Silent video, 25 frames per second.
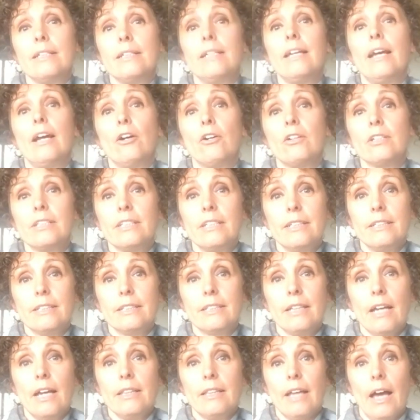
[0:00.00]
it heresy to
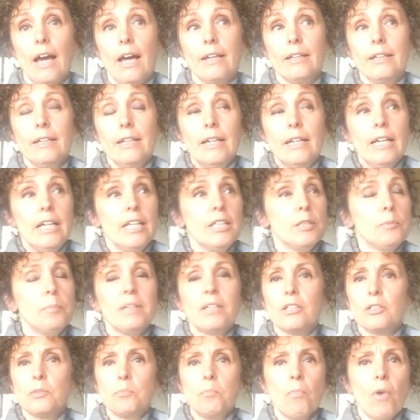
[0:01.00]
say that, it's
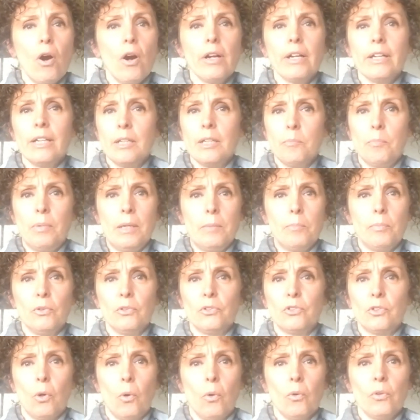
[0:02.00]
because marketing
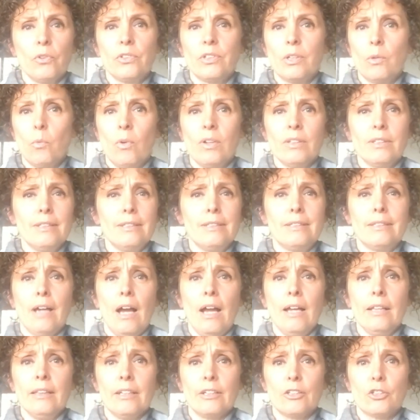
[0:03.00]
people told us it wasn't
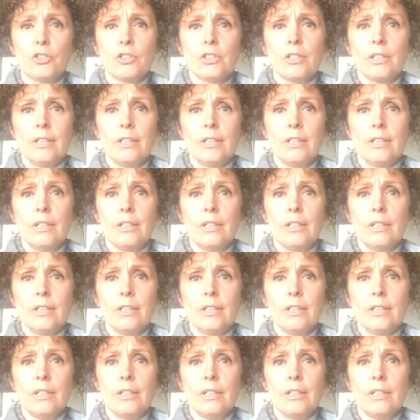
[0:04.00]
stylish.